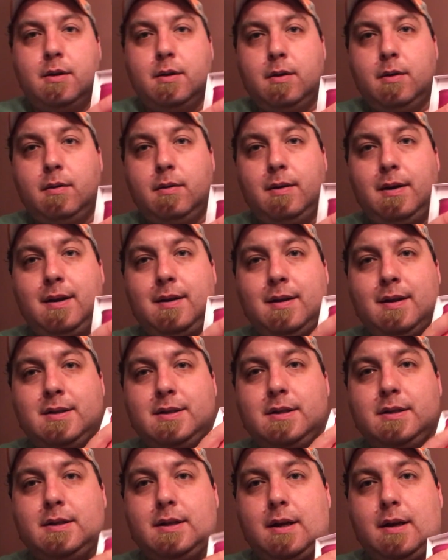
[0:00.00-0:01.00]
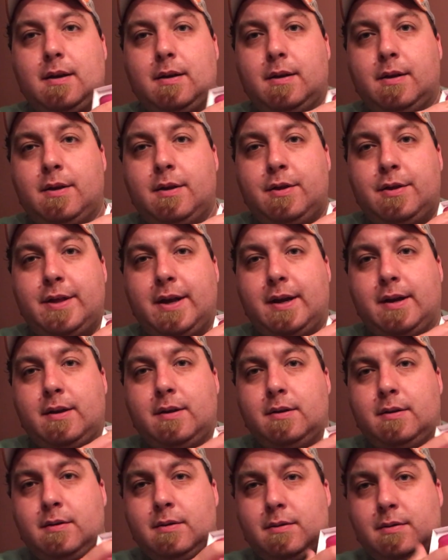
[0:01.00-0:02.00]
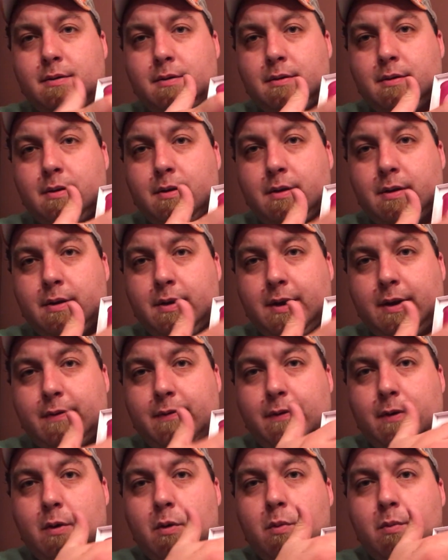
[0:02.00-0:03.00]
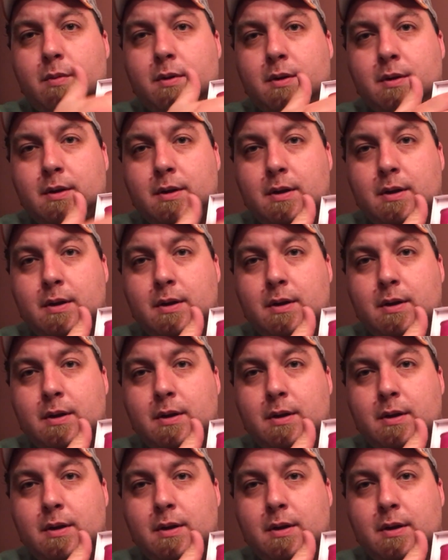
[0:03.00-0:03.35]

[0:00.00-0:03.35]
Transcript: They're, this is a thick, thick foam